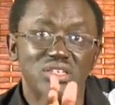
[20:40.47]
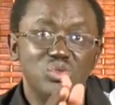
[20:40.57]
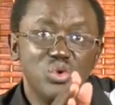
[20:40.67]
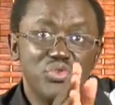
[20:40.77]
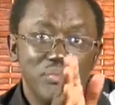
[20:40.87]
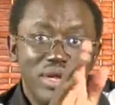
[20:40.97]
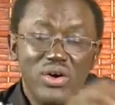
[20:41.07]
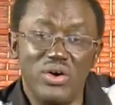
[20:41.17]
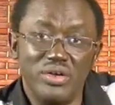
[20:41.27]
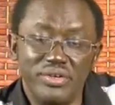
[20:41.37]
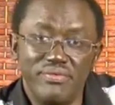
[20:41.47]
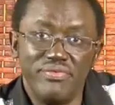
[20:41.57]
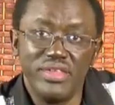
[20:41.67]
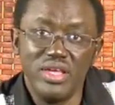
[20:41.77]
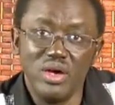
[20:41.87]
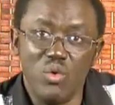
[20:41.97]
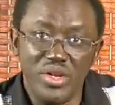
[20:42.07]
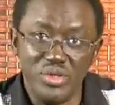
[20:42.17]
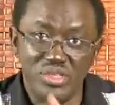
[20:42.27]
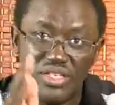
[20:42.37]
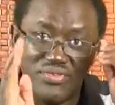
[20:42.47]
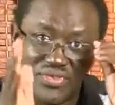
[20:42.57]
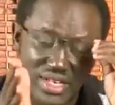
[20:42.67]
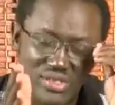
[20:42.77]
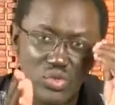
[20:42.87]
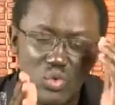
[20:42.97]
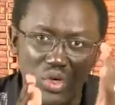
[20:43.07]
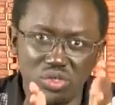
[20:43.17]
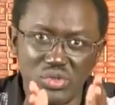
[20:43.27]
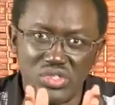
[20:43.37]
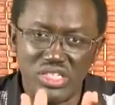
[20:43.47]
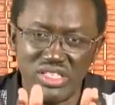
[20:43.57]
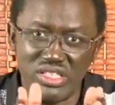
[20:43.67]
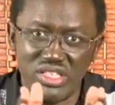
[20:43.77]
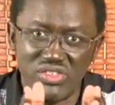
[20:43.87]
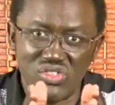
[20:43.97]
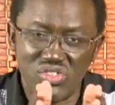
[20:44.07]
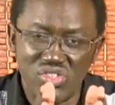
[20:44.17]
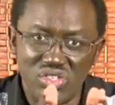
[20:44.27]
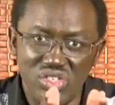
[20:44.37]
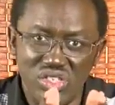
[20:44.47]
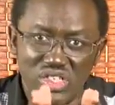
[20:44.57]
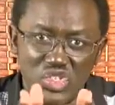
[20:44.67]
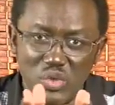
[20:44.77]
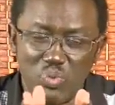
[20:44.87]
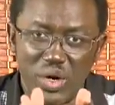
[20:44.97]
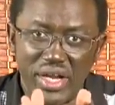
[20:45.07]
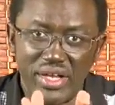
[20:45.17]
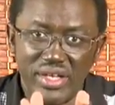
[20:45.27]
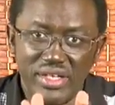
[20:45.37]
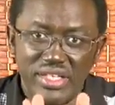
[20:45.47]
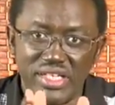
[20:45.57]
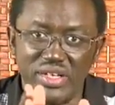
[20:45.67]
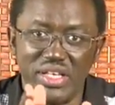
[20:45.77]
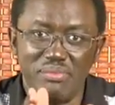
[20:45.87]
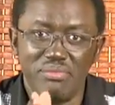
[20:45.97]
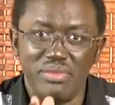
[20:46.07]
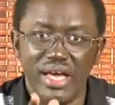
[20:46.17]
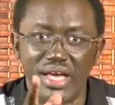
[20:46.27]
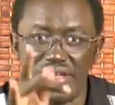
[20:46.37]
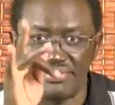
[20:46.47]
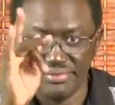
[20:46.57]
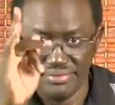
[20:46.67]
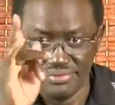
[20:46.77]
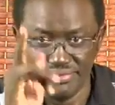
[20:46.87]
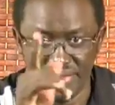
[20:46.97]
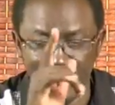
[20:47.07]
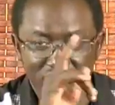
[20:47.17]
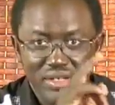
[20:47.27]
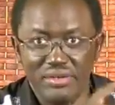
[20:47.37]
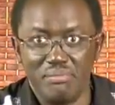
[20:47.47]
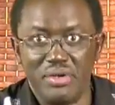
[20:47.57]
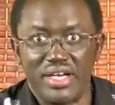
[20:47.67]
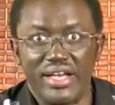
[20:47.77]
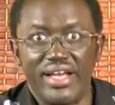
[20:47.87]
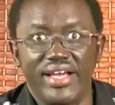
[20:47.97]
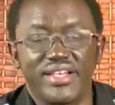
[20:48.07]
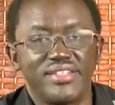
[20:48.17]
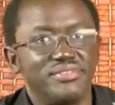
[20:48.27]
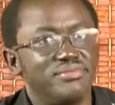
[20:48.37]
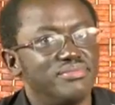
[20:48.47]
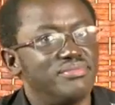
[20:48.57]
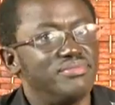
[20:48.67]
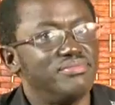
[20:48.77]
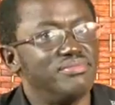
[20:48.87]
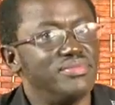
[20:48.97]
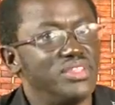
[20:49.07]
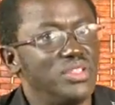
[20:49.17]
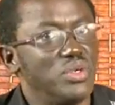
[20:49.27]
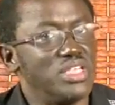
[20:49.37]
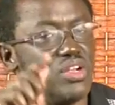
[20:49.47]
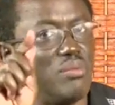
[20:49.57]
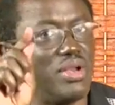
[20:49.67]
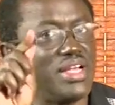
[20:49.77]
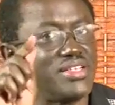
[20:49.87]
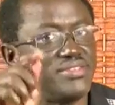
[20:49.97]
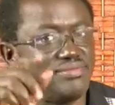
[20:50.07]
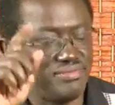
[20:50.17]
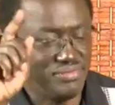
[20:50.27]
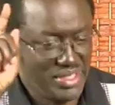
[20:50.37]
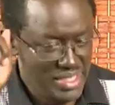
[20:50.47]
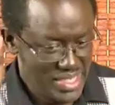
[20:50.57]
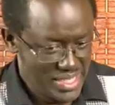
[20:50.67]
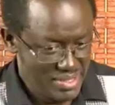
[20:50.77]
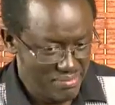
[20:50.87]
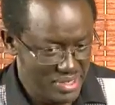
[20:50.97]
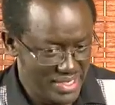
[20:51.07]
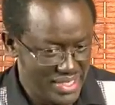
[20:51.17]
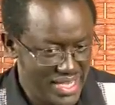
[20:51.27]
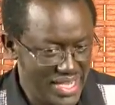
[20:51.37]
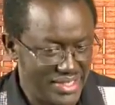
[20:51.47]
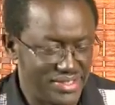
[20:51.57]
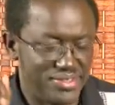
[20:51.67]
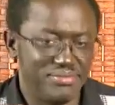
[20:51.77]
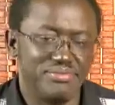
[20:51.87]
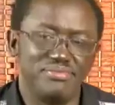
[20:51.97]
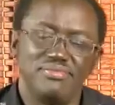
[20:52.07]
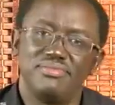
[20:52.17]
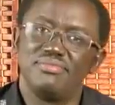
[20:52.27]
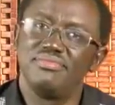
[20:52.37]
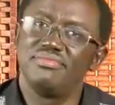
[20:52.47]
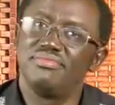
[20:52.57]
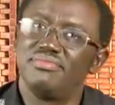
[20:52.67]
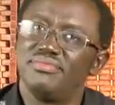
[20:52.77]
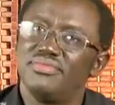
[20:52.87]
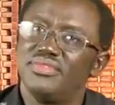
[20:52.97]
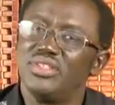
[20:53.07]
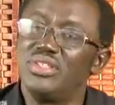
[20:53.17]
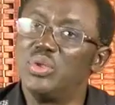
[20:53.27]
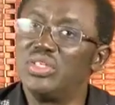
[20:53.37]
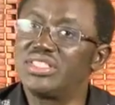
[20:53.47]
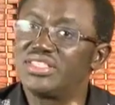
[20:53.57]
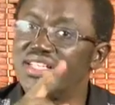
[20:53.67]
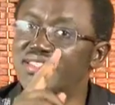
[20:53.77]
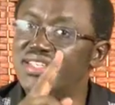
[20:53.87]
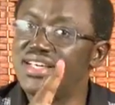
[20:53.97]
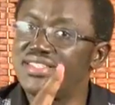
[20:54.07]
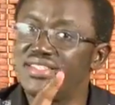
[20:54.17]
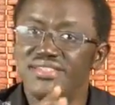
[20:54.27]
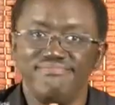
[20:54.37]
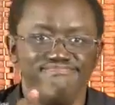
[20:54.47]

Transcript: So from now on, when you see friends who want to see things in a cheap way, tell them, hey, break an egg. You want an omelette? Break the eggs. You want a success?